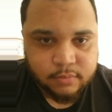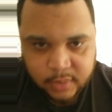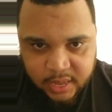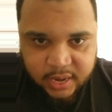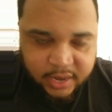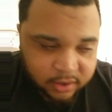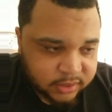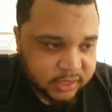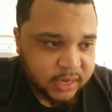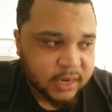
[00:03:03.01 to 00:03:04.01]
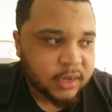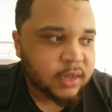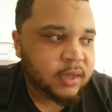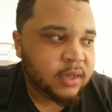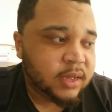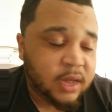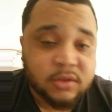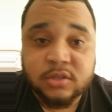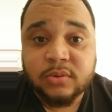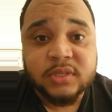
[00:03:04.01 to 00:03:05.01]
manic I was getting, how
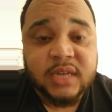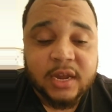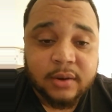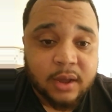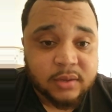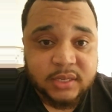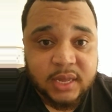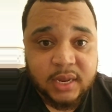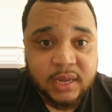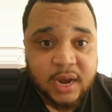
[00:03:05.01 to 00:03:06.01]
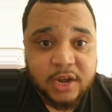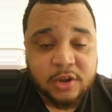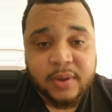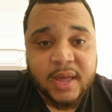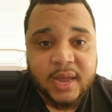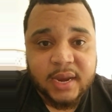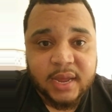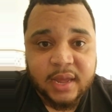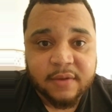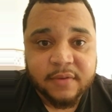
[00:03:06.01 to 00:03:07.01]
suicidal I was getting, and I knew I had to
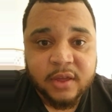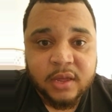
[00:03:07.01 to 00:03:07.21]
have